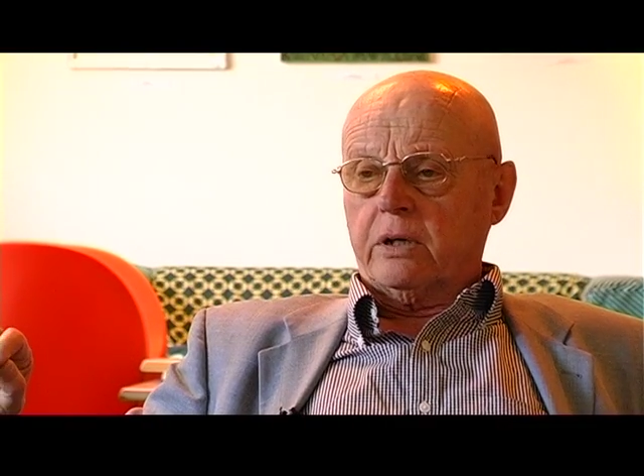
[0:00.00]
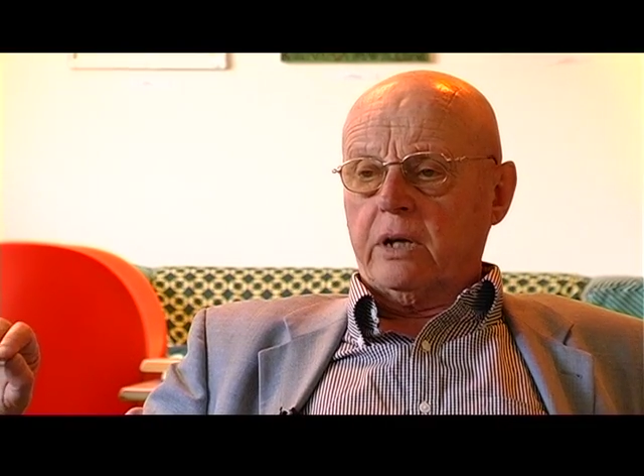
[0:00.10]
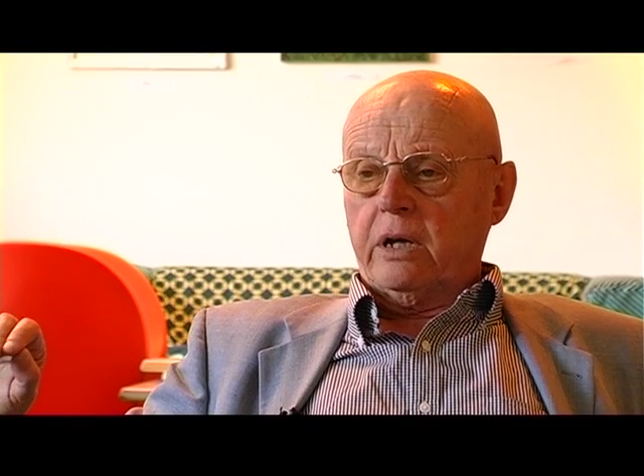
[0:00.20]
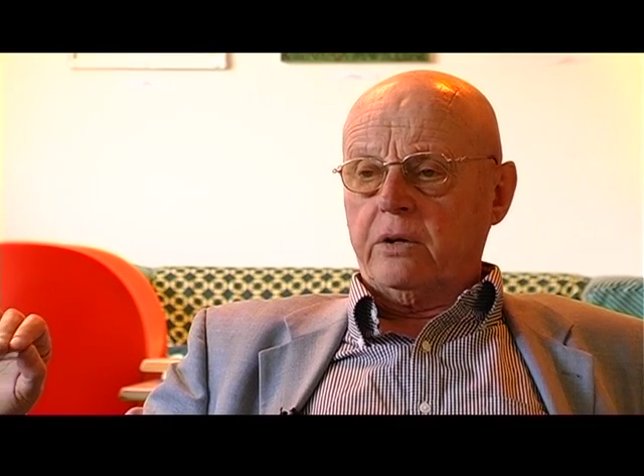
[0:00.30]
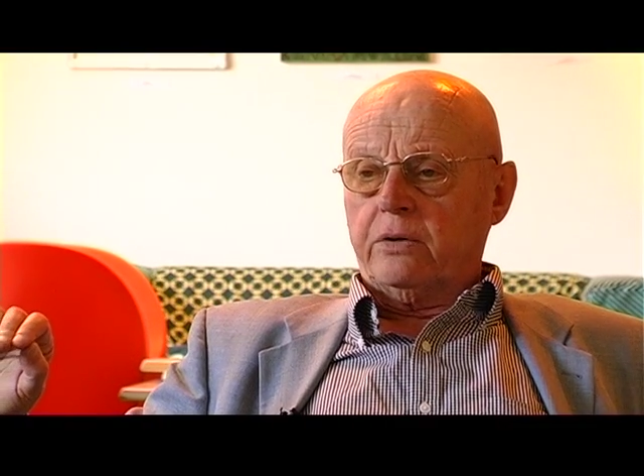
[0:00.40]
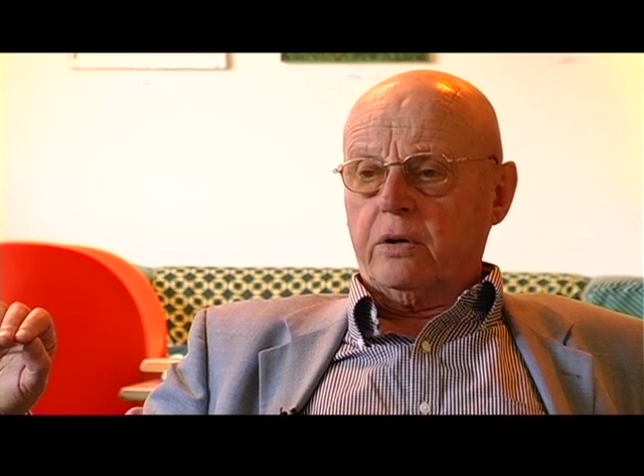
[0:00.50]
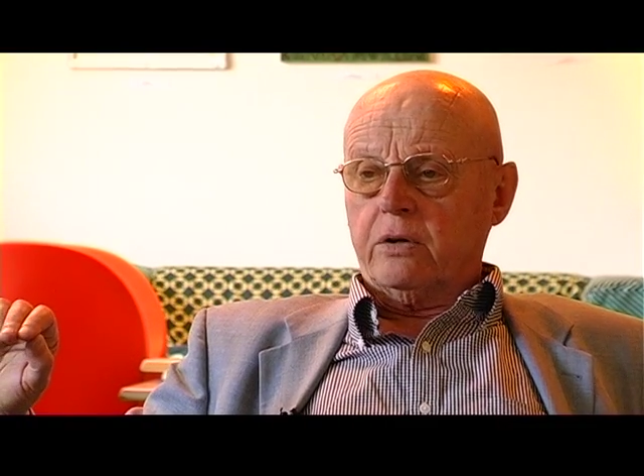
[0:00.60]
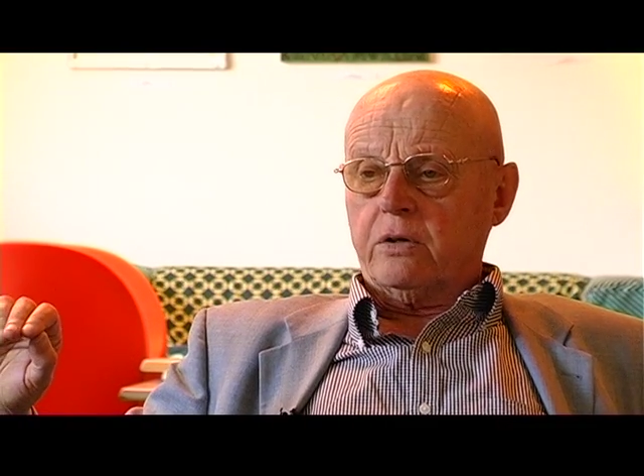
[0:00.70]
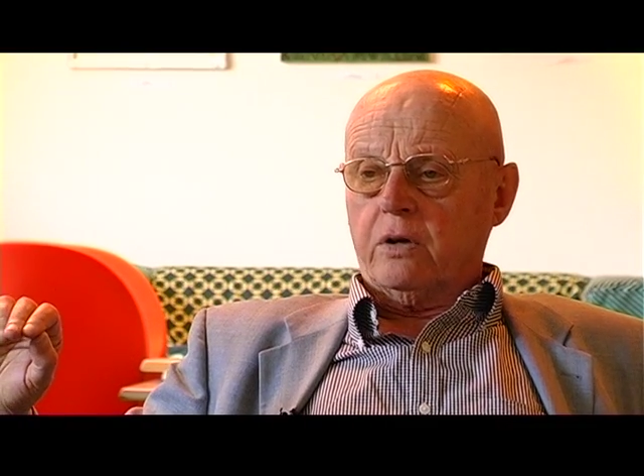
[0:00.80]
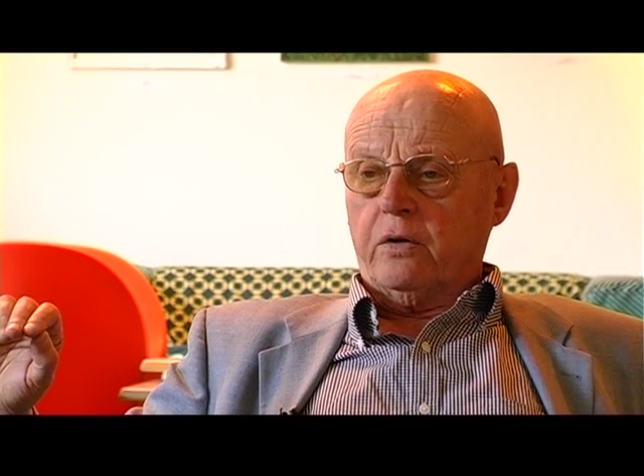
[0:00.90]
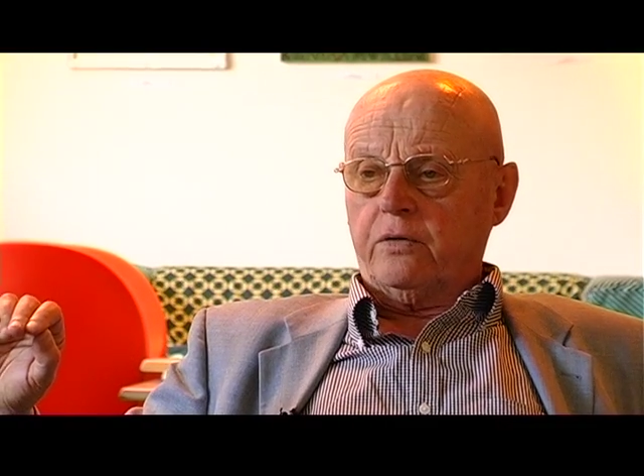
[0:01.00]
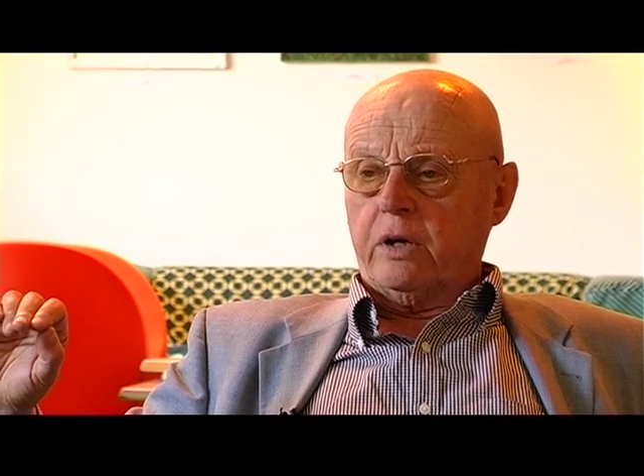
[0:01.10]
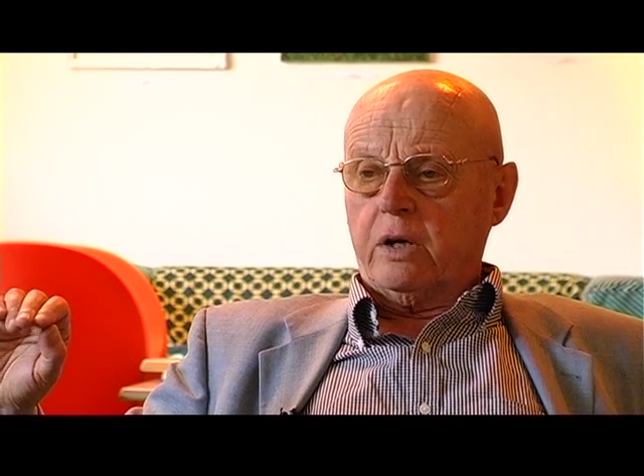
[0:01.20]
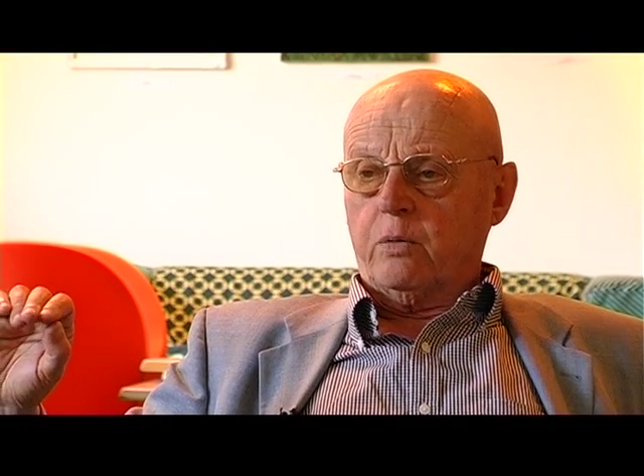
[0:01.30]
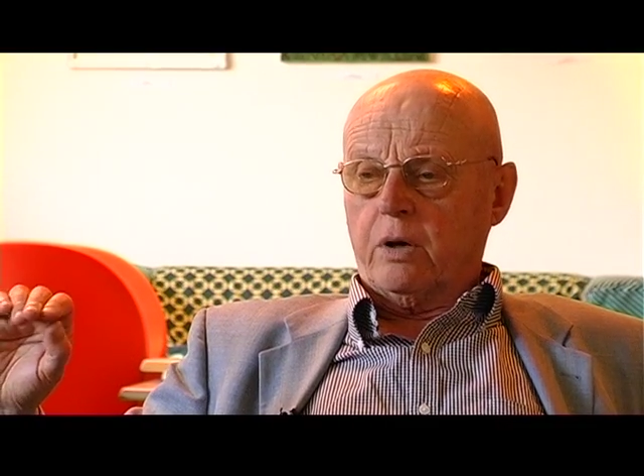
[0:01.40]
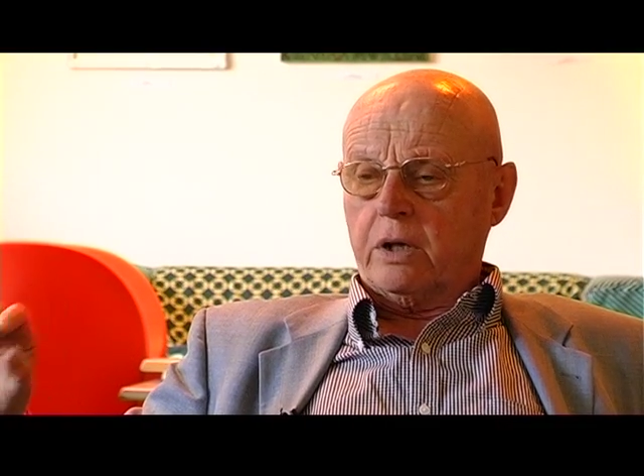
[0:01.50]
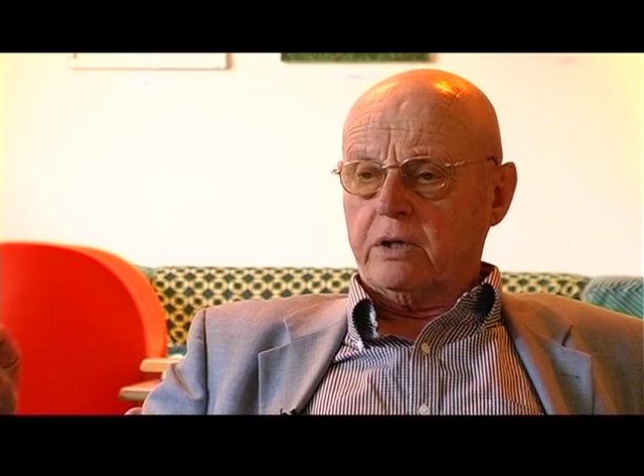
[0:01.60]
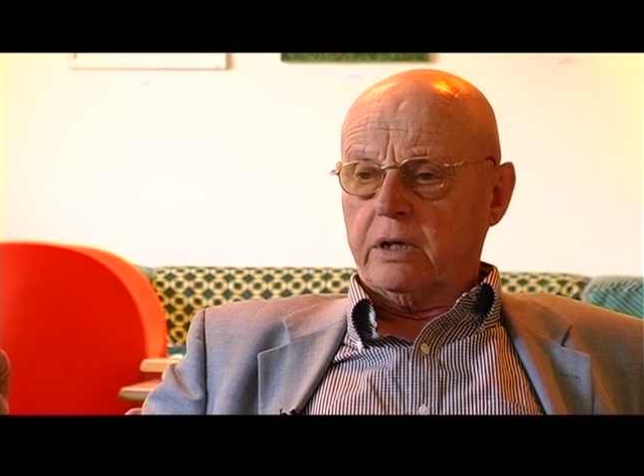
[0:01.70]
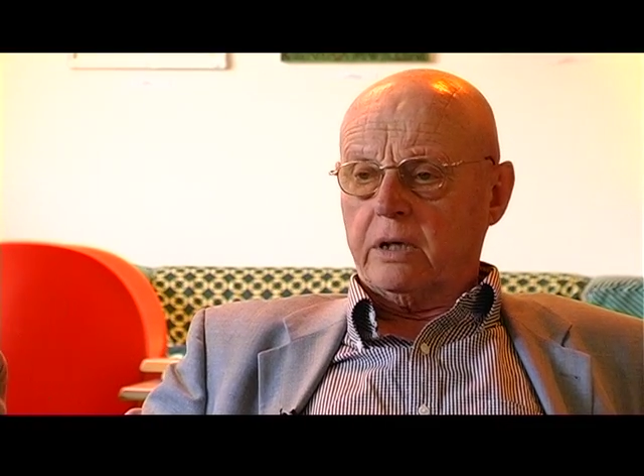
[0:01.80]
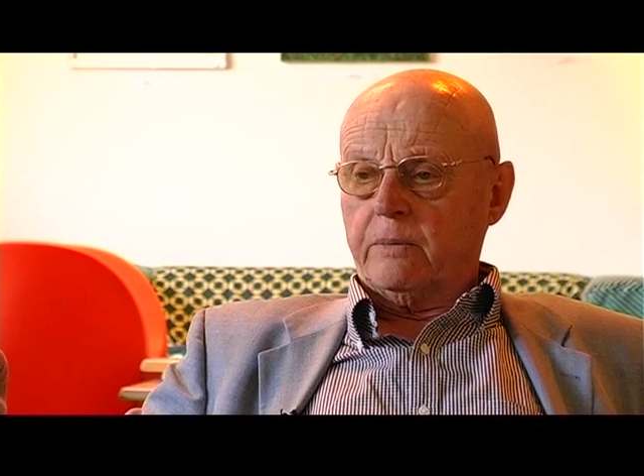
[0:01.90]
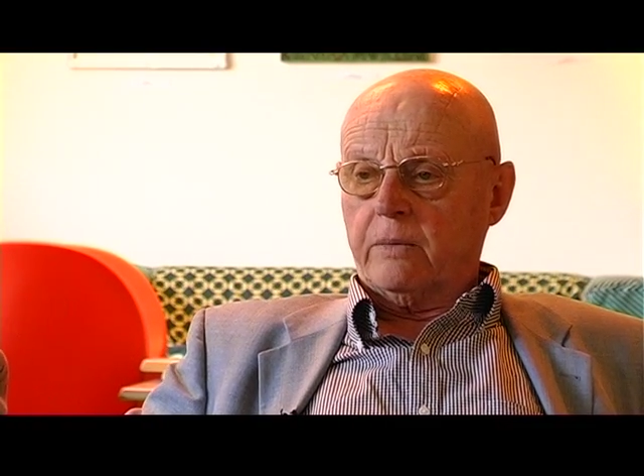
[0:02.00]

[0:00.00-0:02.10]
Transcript: an ethos of equality,